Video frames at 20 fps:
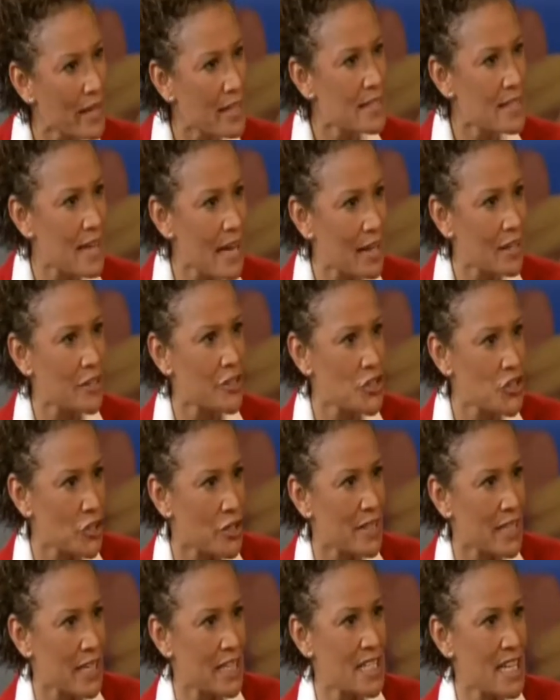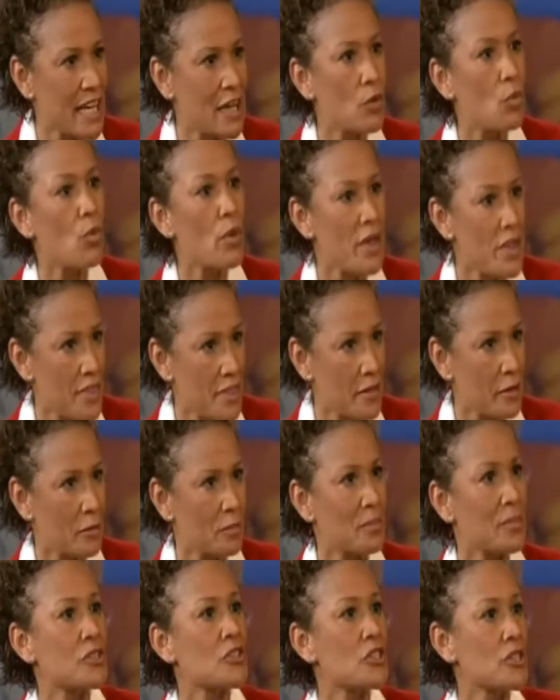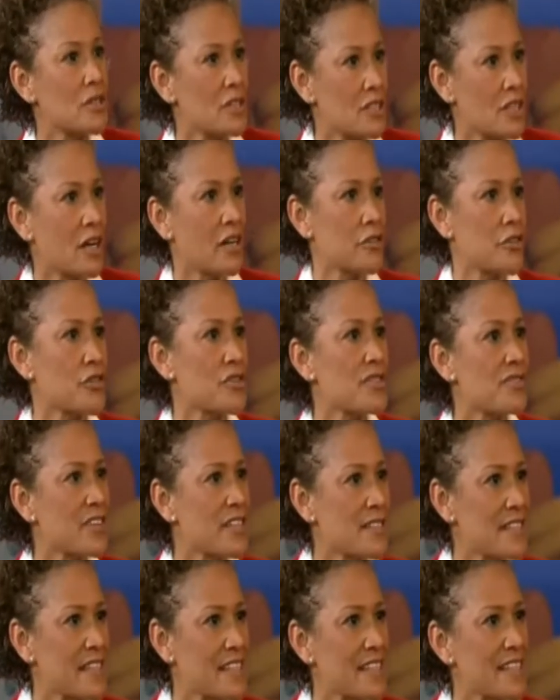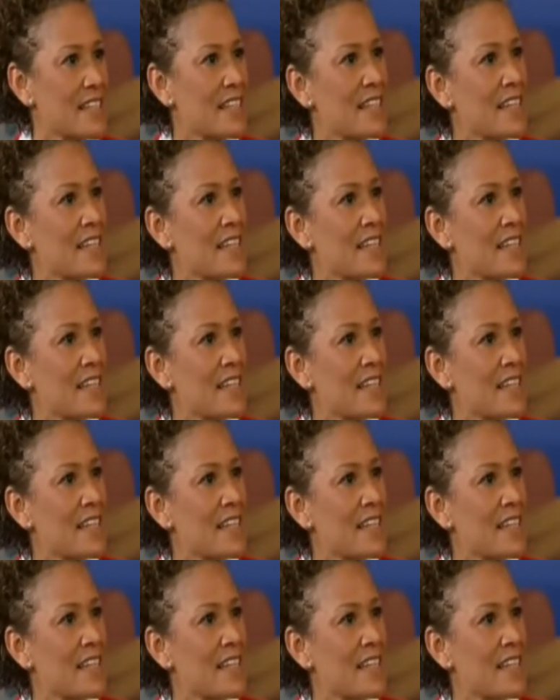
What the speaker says: What exactly should they take with them to the doctor's visit?